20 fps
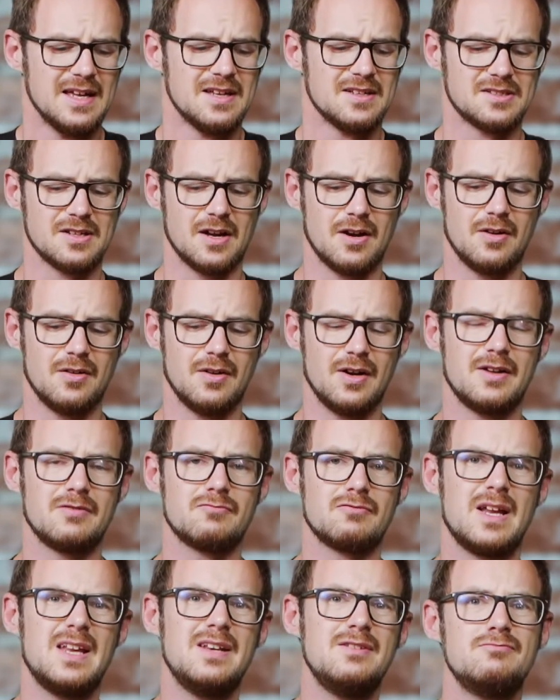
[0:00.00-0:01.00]
So
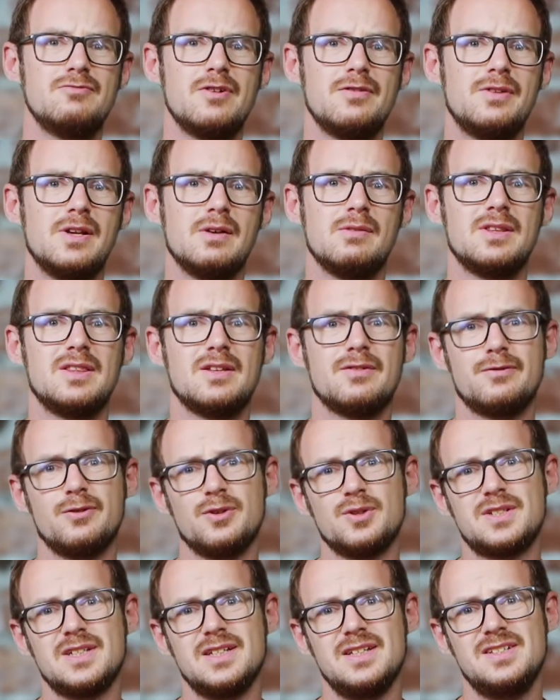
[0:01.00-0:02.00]
in reviewing the
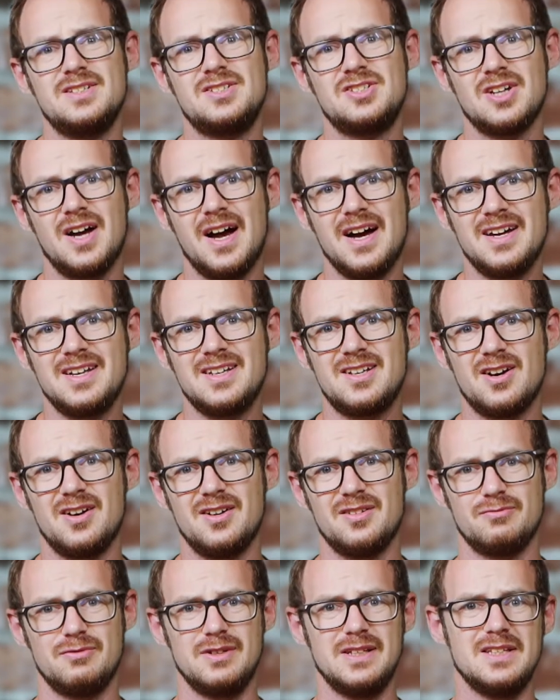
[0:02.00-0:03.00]
footage, I
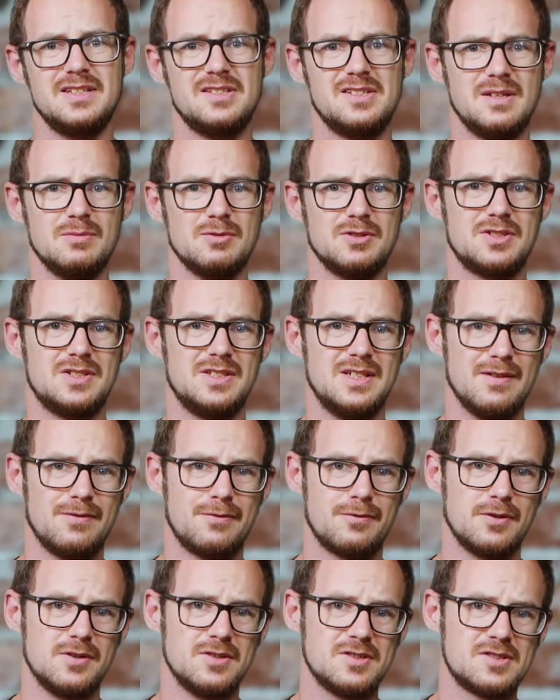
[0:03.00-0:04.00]
can't really see much
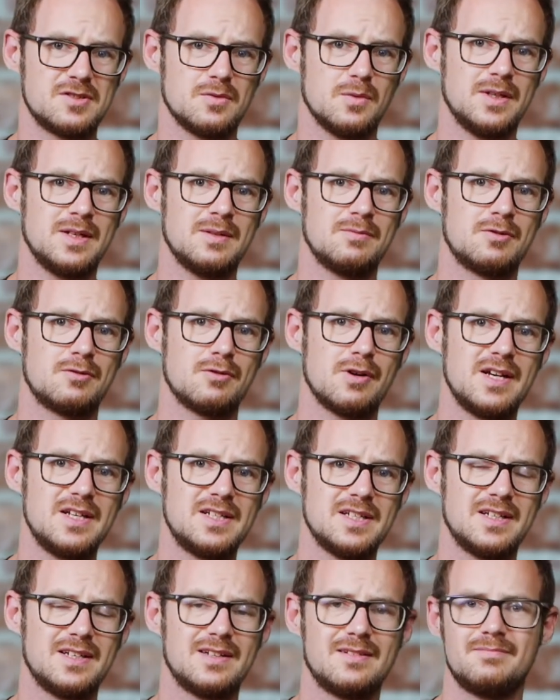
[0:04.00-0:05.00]
difference. When I'm
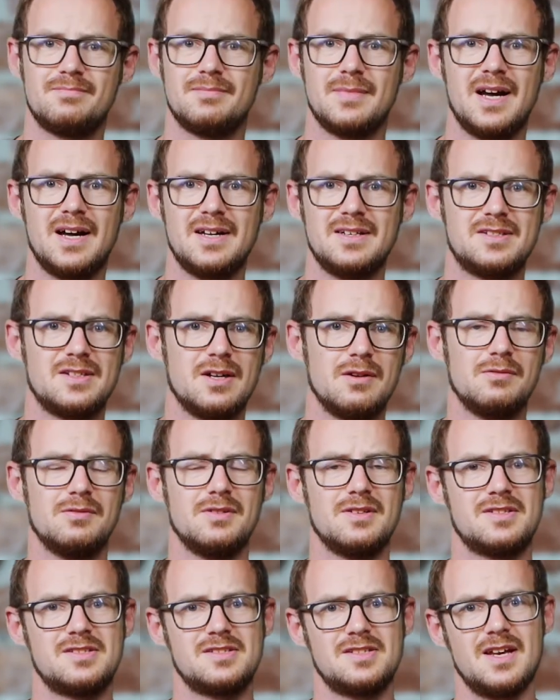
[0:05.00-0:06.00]
grading, I
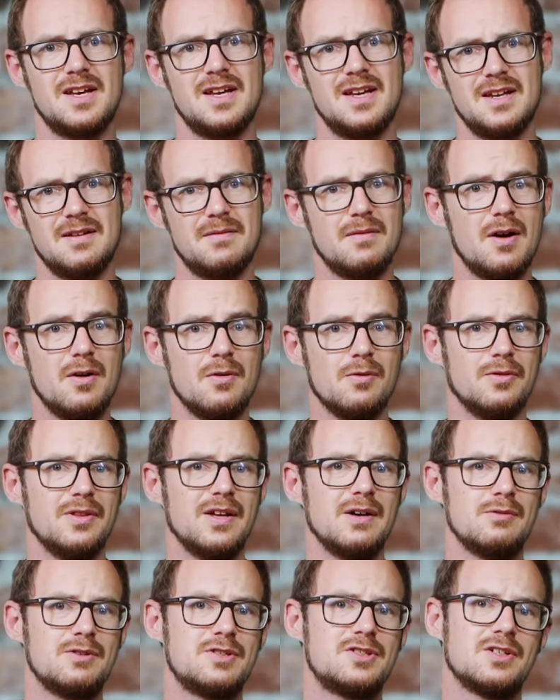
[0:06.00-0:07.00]
don't say, oh,
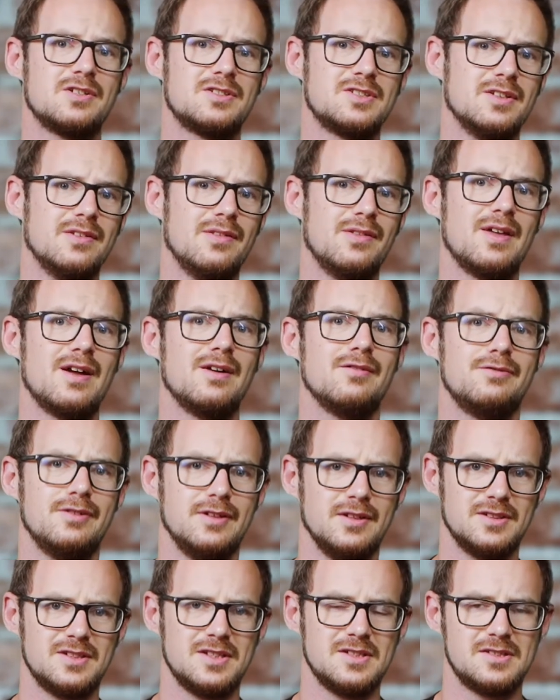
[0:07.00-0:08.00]
that was shot on that
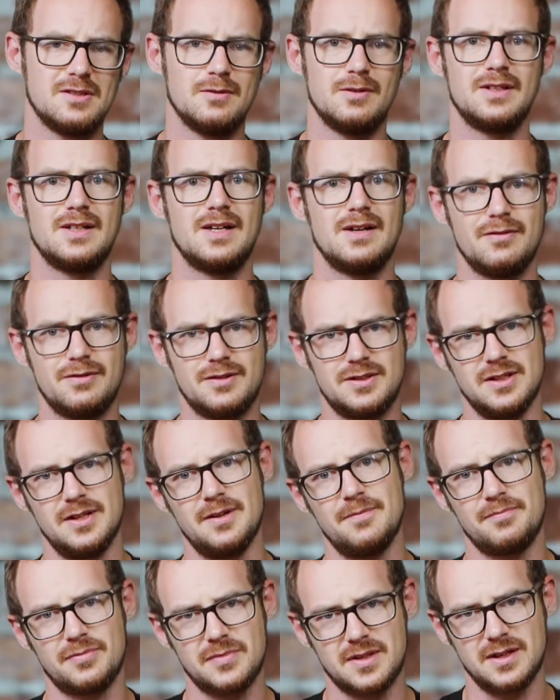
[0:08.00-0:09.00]
filter, so I have
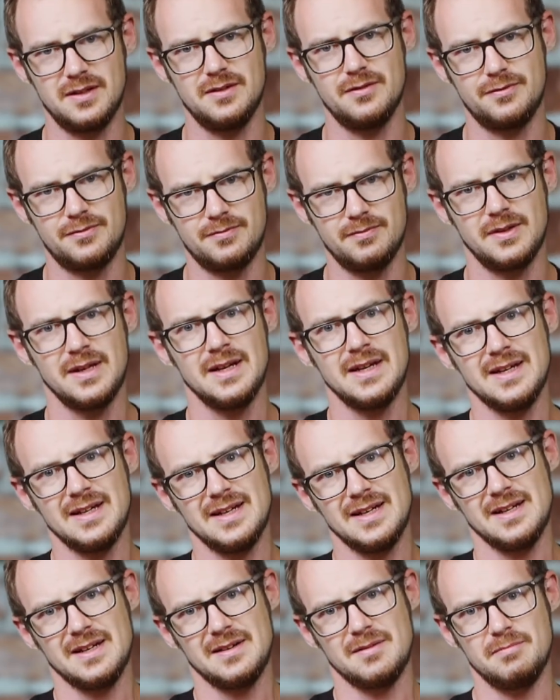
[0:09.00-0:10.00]
to kind of
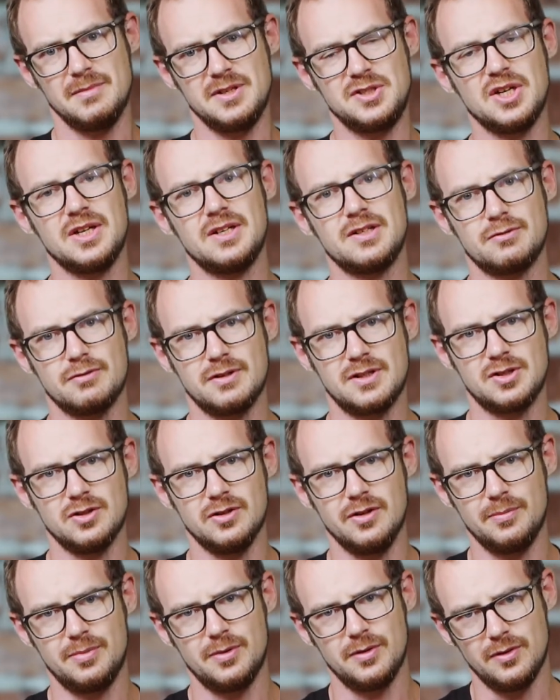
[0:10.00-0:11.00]
magenta it
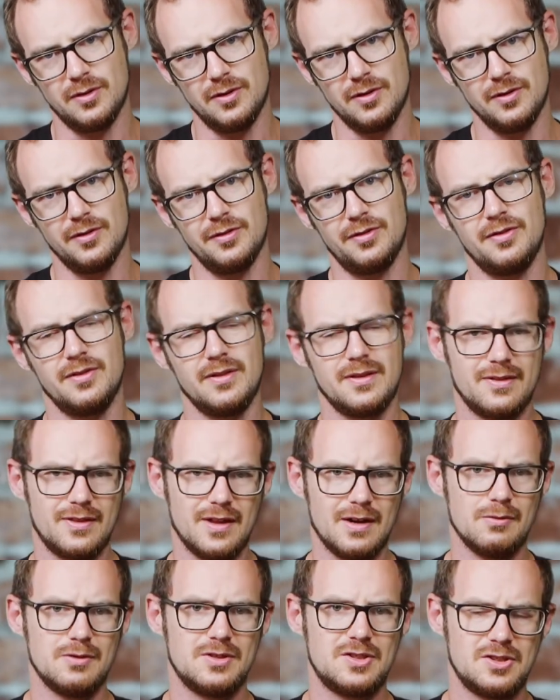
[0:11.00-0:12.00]
up, or
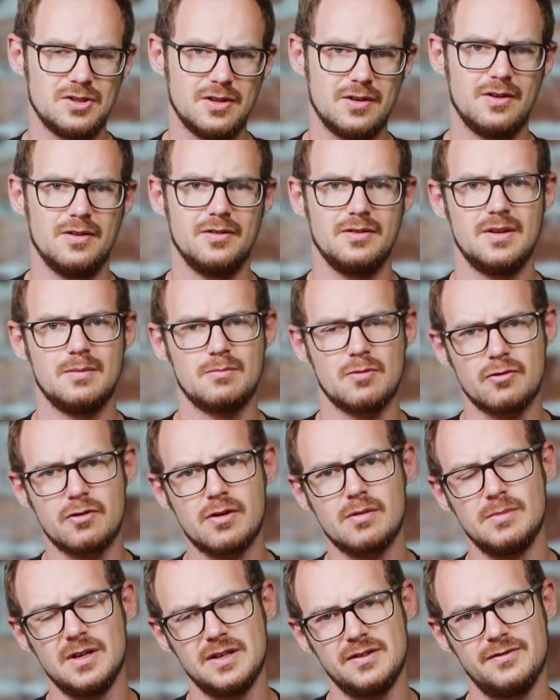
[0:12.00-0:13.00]
that was shot on the
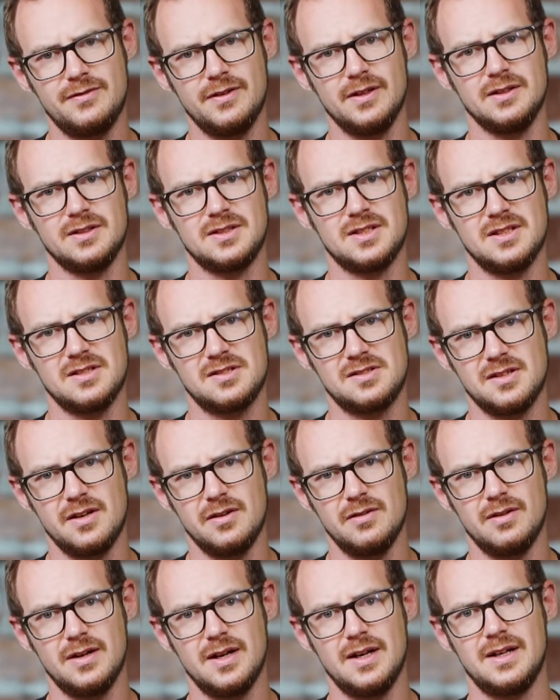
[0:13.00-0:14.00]
Marumi filter,
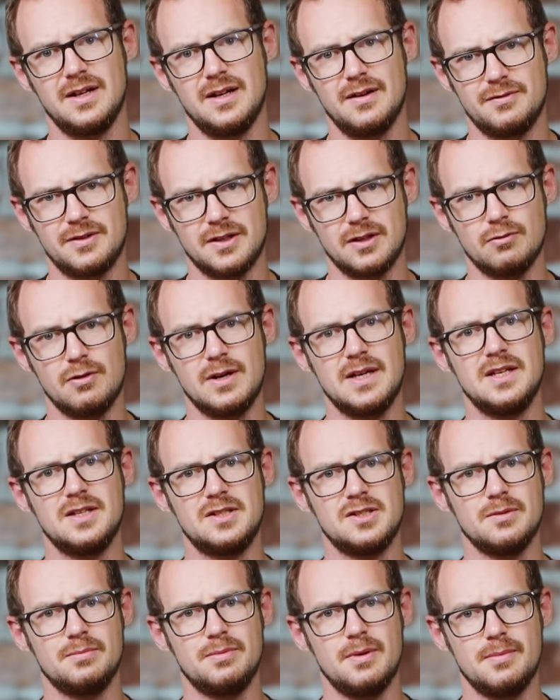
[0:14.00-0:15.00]
so I have to green
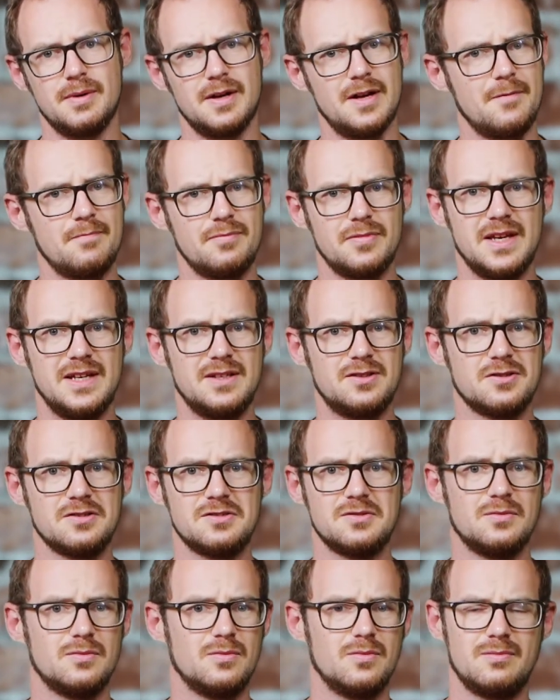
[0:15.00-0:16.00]
it up a bit. It doesn't